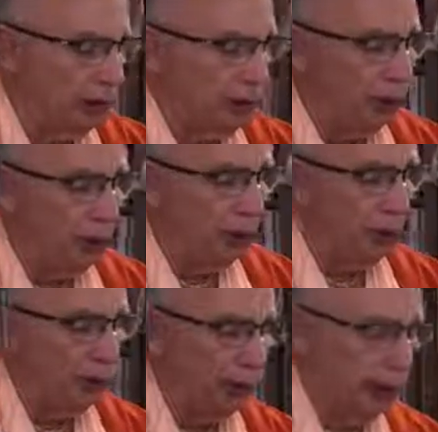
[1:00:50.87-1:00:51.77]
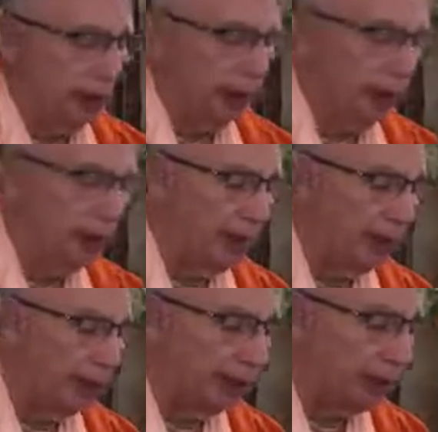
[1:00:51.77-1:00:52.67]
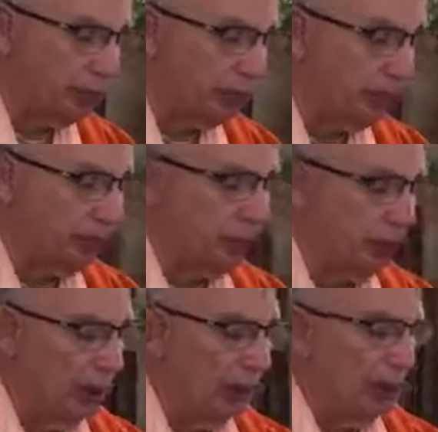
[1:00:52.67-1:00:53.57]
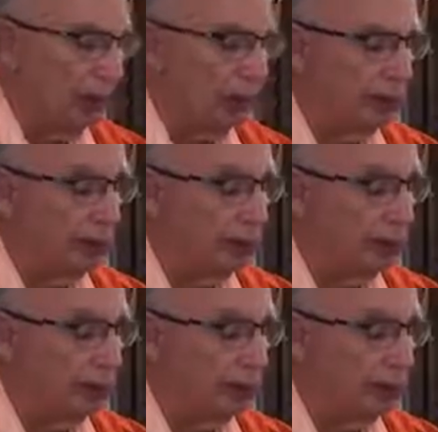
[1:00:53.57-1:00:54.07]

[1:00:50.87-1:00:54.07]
You should consider that in this world there is